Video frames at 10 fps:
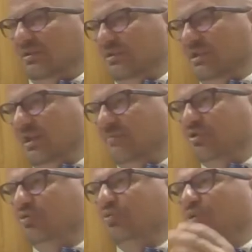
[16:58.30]

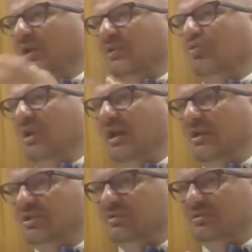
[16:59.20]
steps, you do
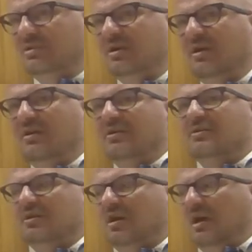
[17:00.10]
calculations,
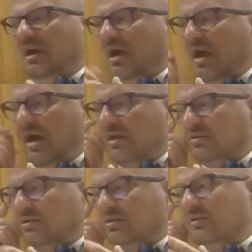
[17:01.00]

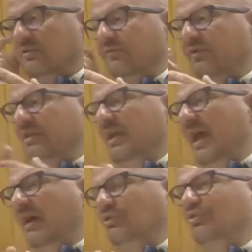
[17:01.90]
and then
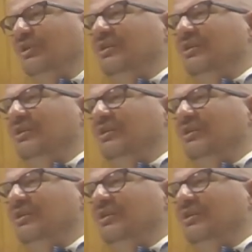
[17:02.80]
actually